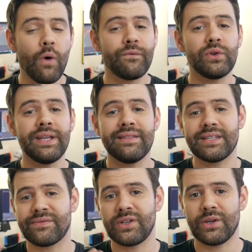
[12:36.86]
Hopefully
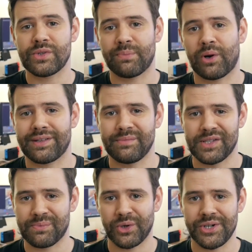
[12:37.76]
this video sparks some
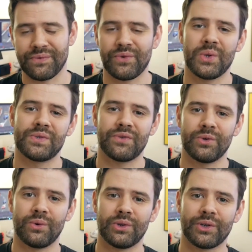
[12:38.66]
inspiration for those of
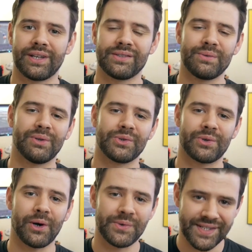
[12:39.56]
you looking to build
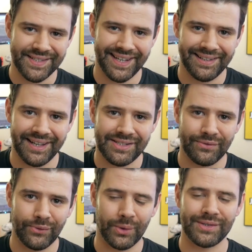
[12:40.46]
your own sit stand desk
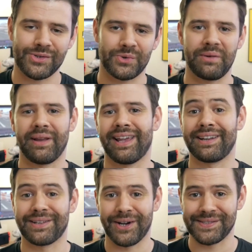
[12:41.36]
for streaming
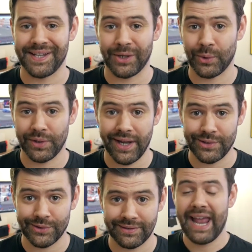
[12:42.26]
and content
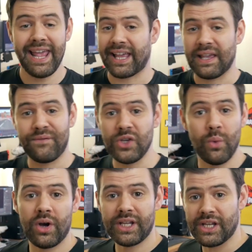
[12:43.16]
creation. And heck, if you
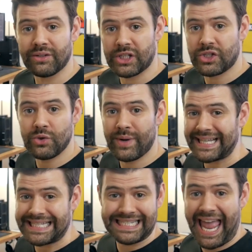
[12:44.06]
wanna do
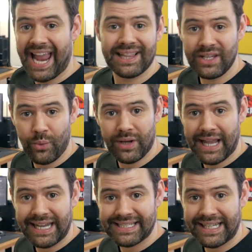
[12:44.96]
exactly what
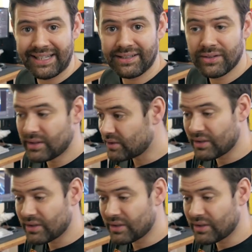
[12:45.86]
I did,